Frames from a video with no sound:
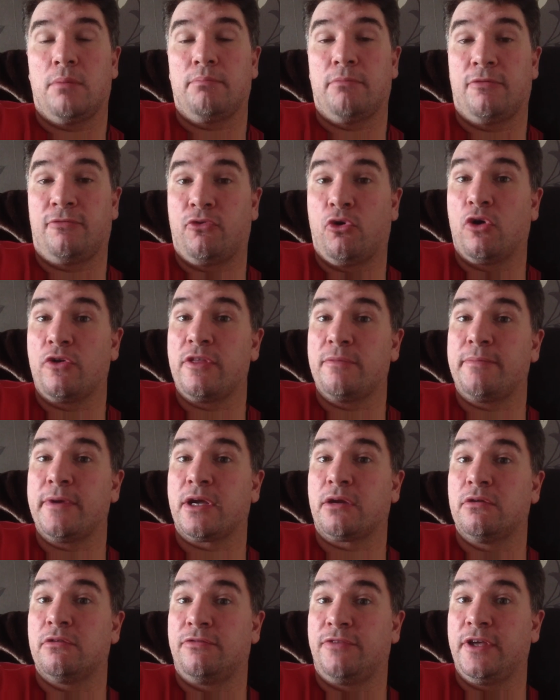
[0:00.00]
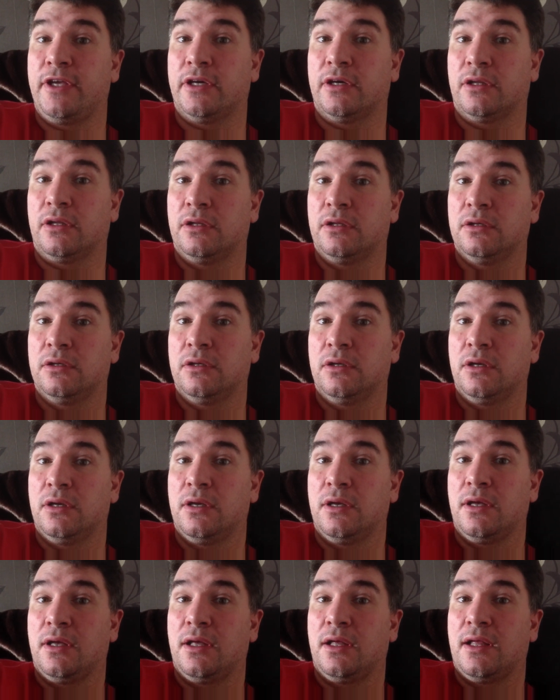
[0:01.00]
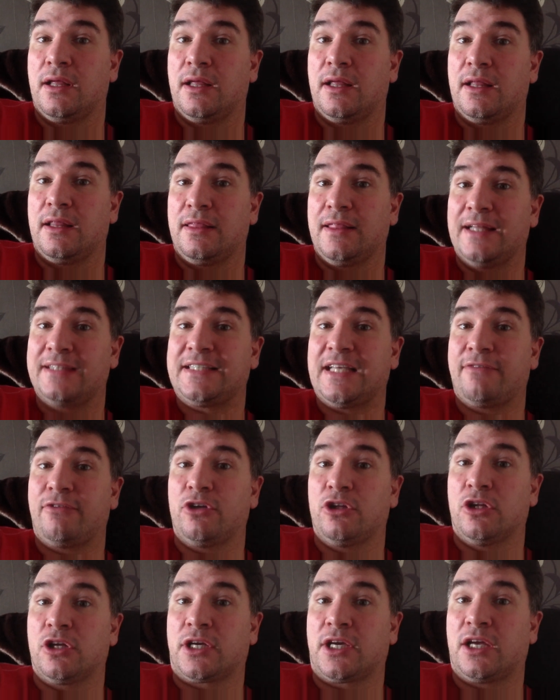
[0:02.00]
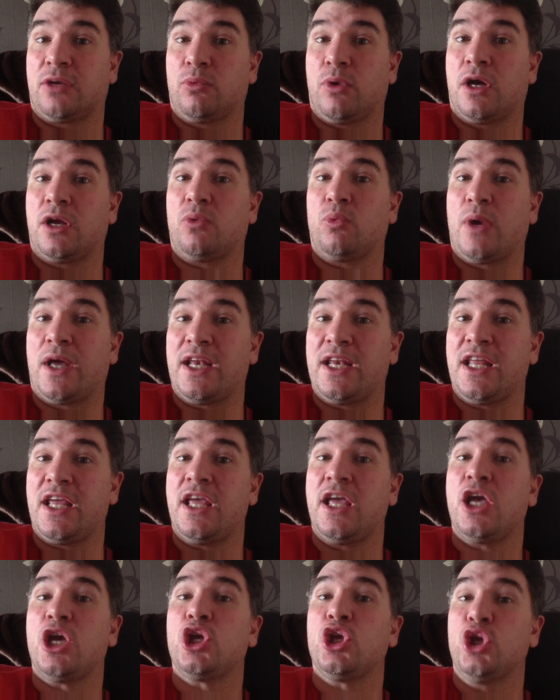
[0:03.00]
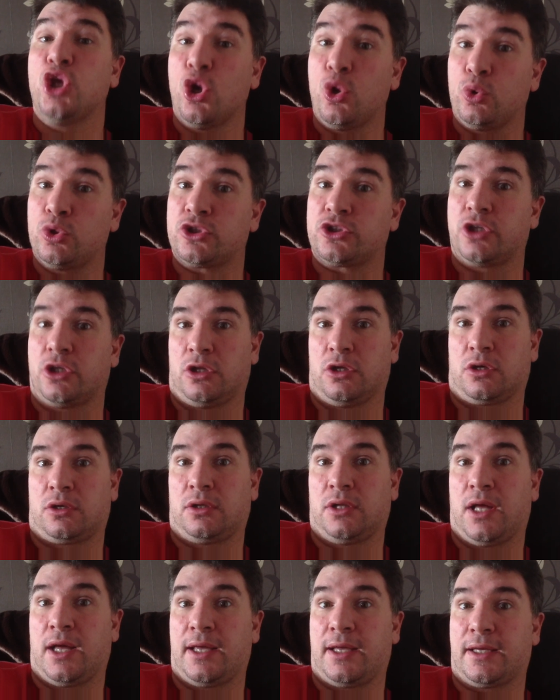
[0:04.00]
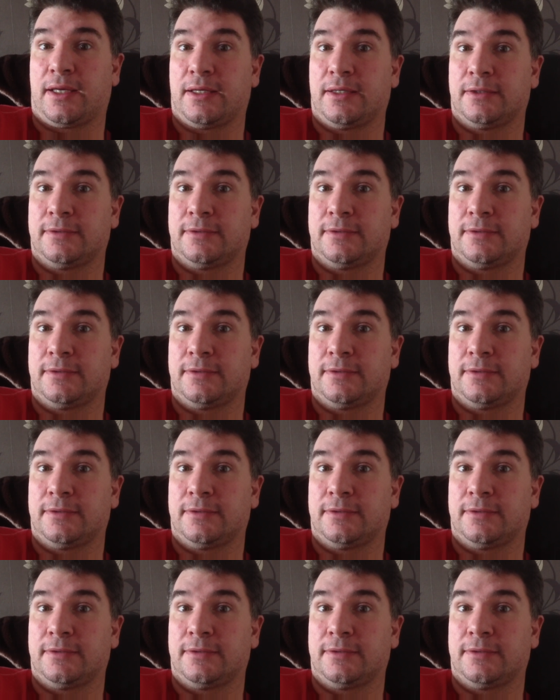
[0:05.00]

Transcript: Before the big reveal, let's have a look at what Wendy used to look like.